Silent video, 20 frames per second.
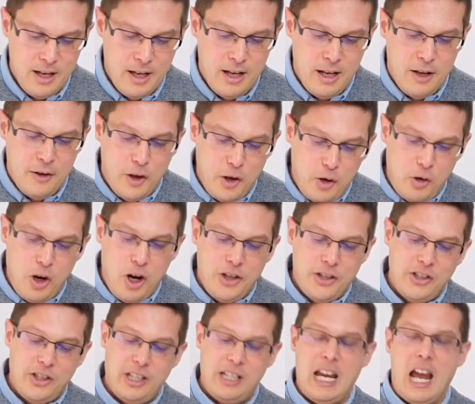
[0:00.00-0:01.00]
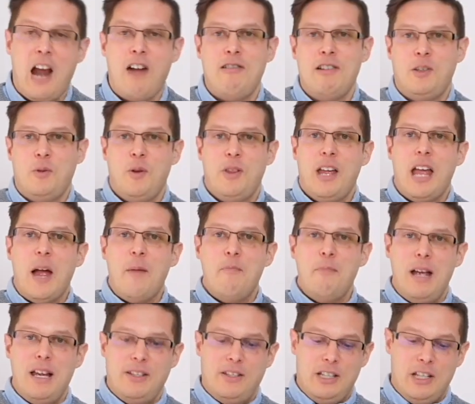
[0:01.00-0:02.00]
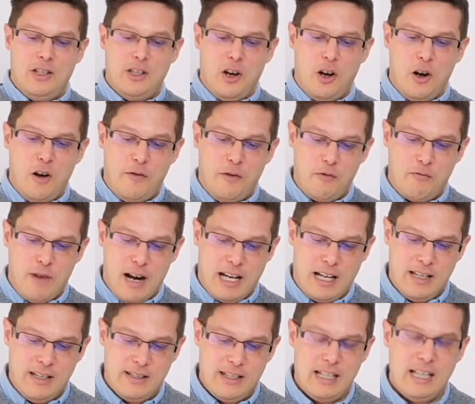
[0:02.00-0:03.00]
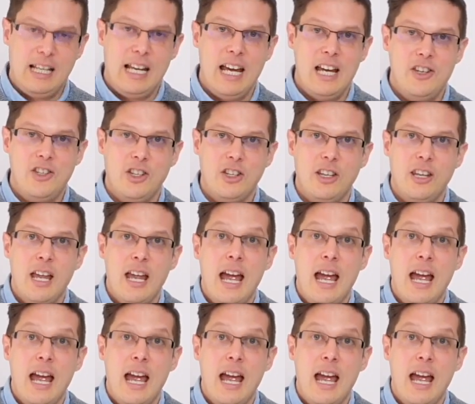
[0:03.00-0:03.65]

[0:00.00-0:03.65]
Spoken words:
The cross carries with it a message of reconciliation